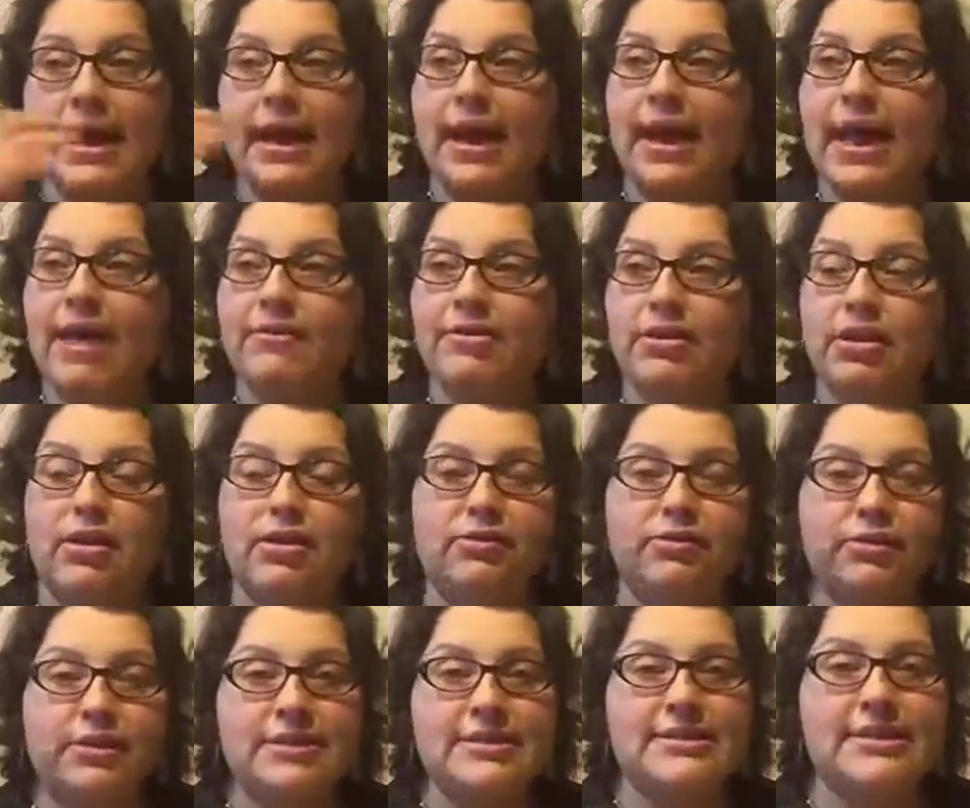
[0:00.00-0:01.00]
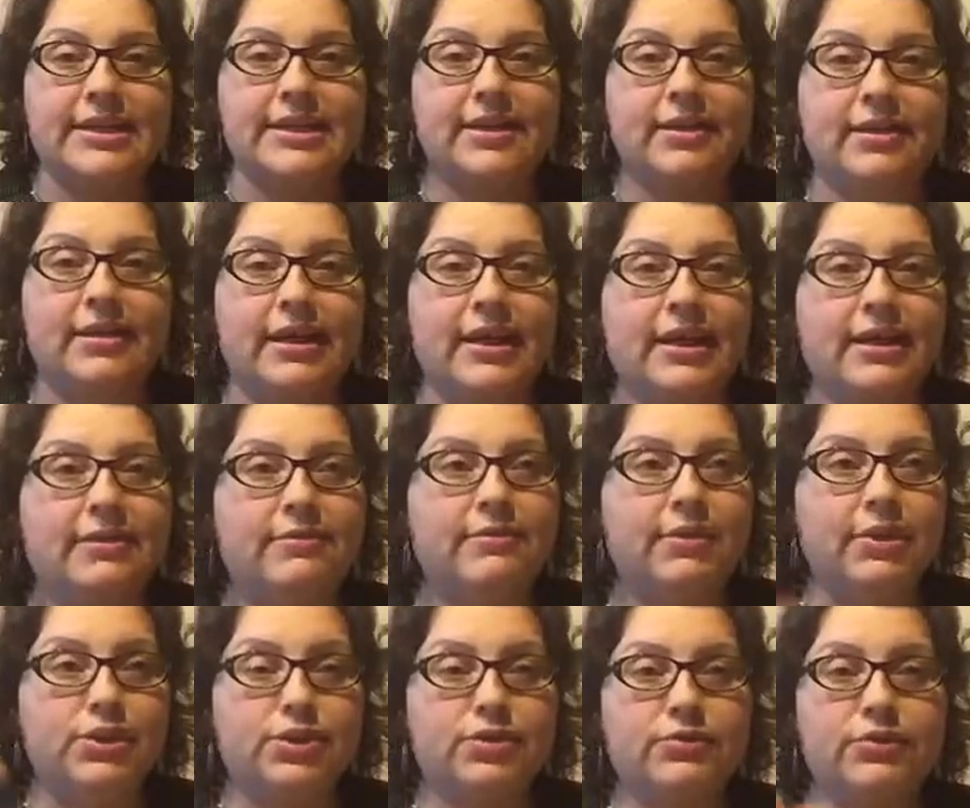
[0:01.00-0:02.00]
I have a lot of friends here in
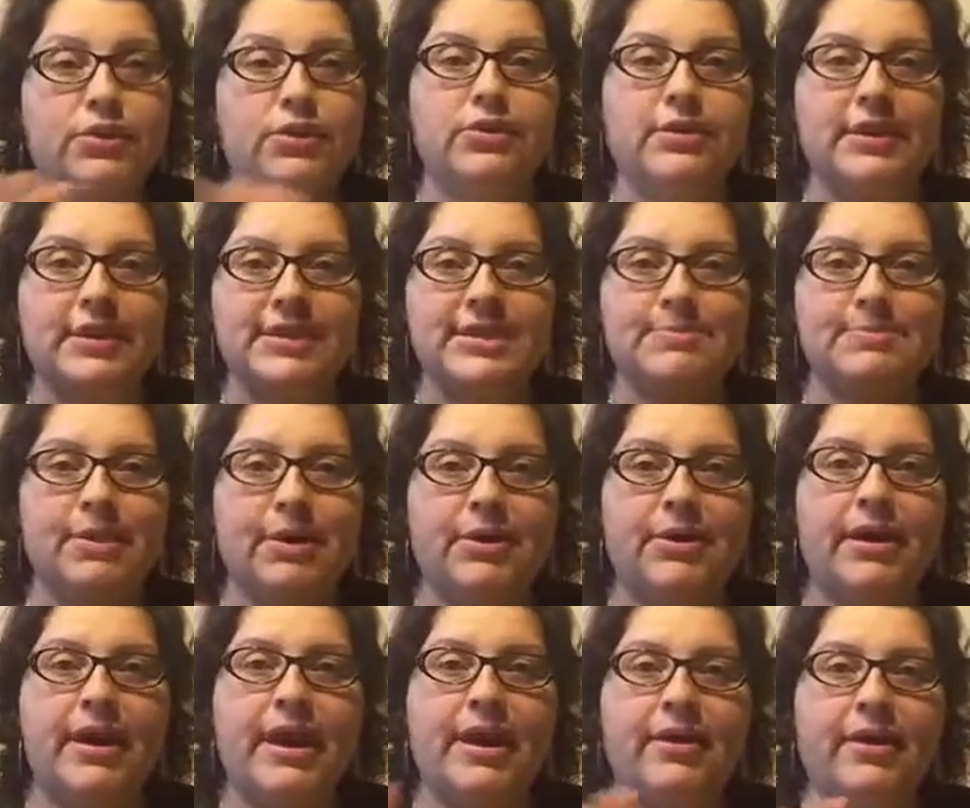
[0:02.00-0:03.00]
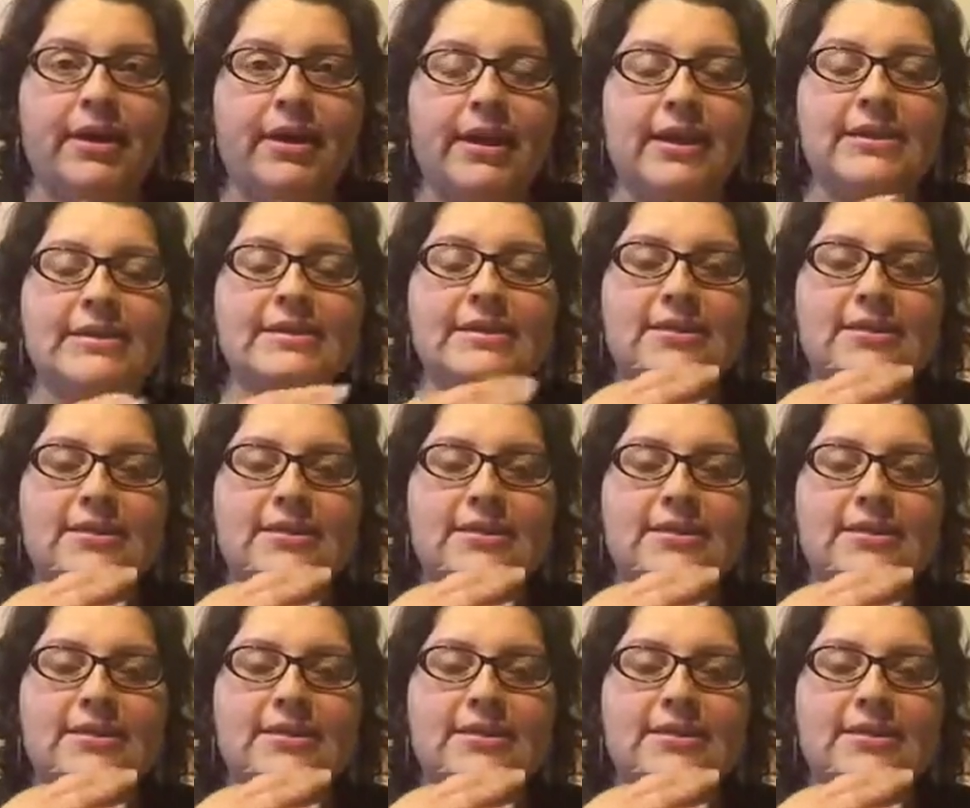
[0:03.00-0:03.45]
Victorville, the Hesperia area.